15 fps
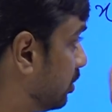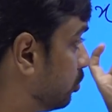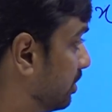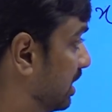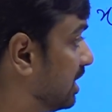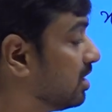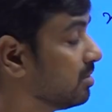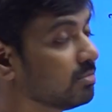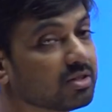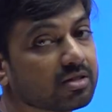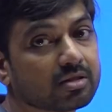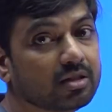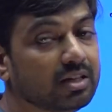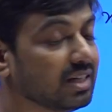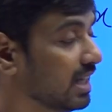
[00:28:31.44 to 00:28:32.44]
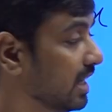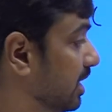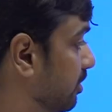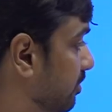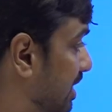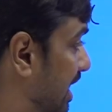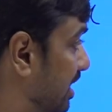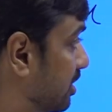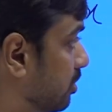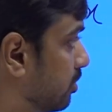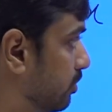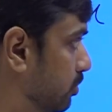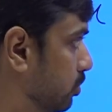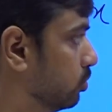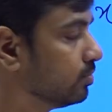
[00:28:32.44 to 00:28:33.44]
numerator must contain a factor
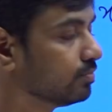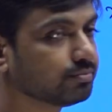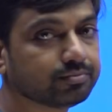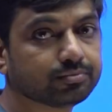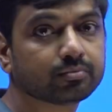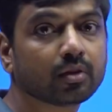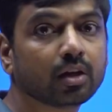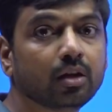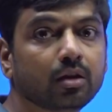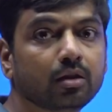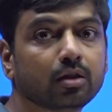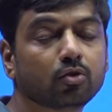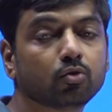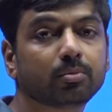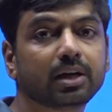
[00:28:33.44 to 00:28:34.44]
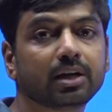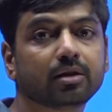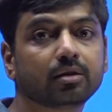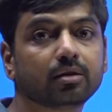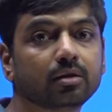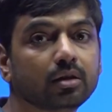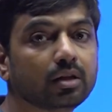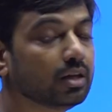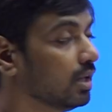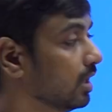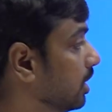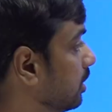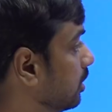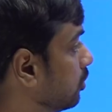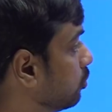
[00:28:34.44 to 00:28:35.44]
of 2. The
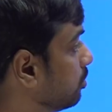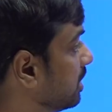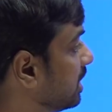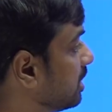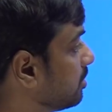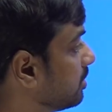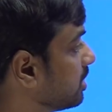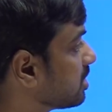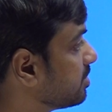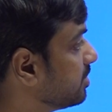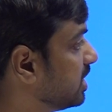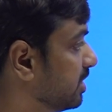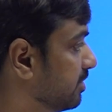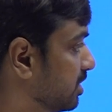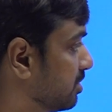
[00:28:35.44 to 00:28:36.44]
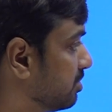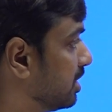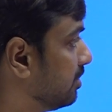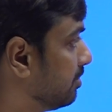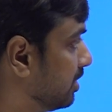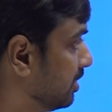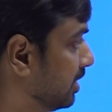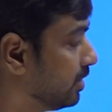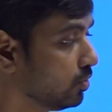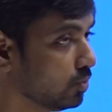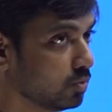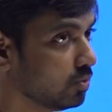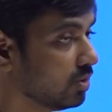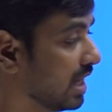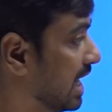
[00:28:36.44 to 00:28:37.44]
numerator must be divisible by
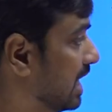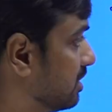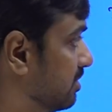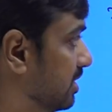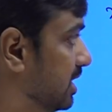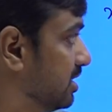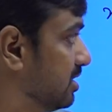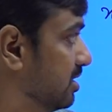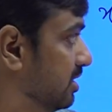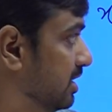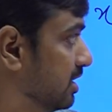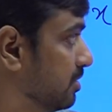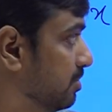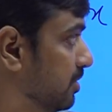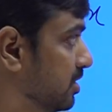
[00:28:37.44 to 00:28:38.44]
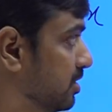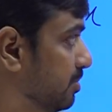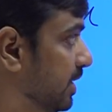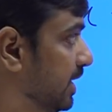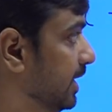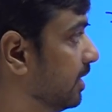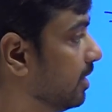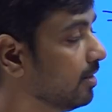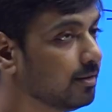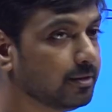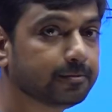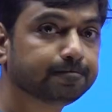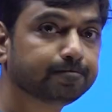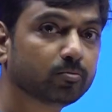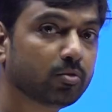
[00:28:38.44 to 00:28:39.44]
2, as well as this must be a
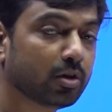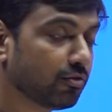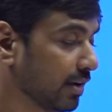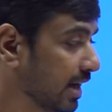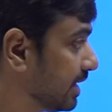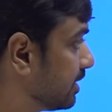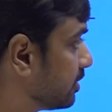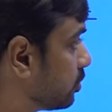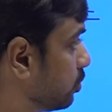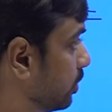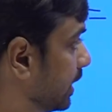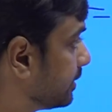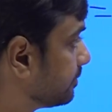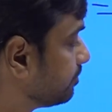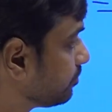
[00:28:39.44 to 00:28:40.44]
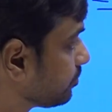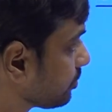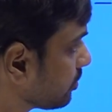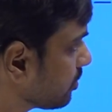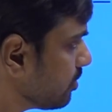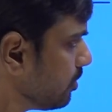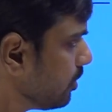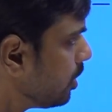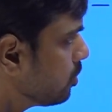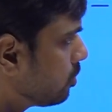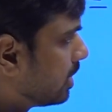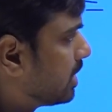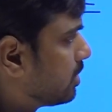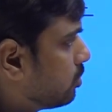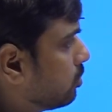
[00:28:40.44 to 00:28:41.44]
perfect square. So
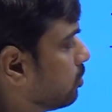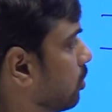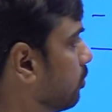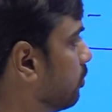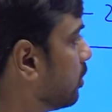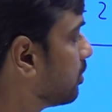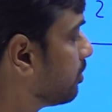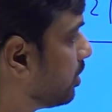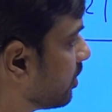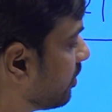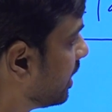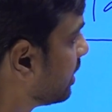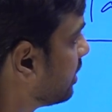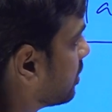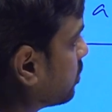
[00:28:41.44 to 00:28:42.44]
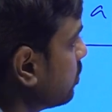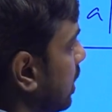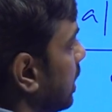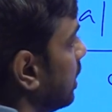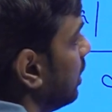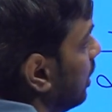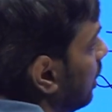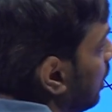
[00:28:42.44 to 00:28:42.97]
let's go for perfect square.